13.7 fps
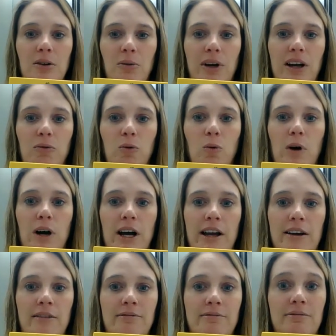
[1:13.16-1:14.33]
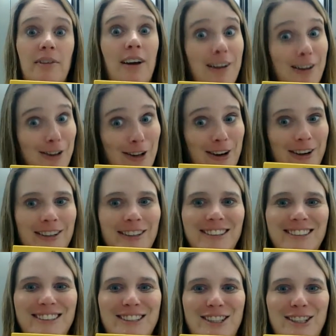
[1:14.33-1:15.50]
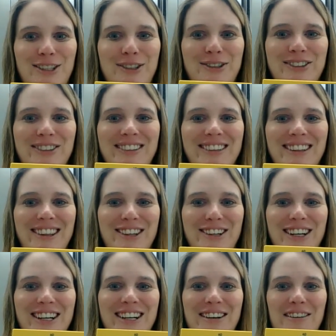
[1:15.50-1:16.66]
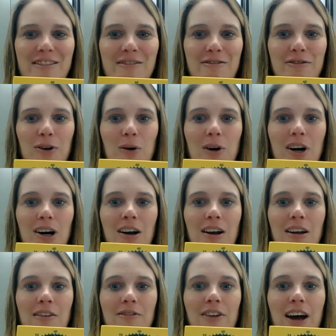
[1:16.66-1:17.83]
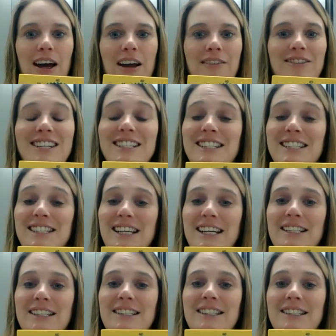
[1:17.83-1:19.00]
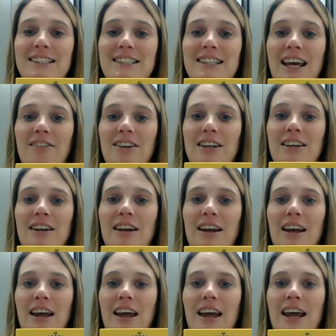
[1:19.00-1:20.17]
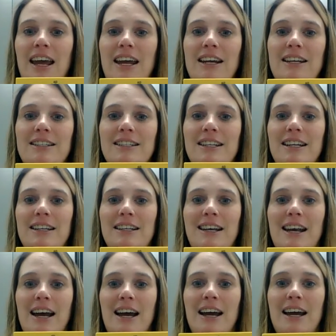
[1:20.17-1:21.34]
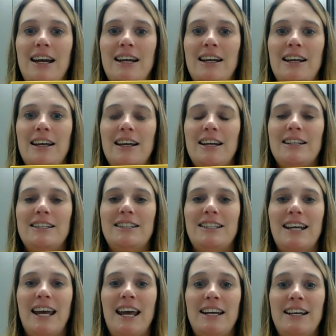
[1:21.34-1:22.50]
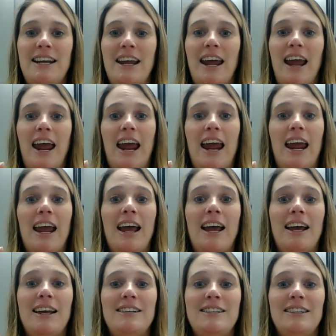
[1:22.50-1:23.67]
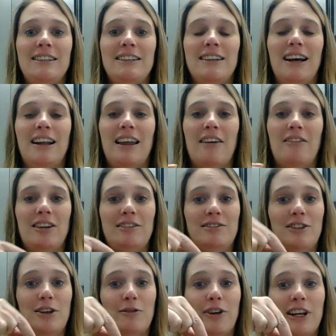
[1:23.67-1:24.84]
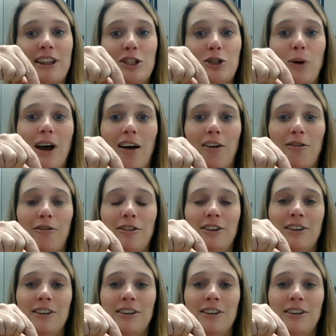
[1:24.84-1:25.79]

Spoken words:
We have 1 o'clock, 2, 3, 4, 5, 6, 7, 8, 9, 10, and 11. Don't forget the 12.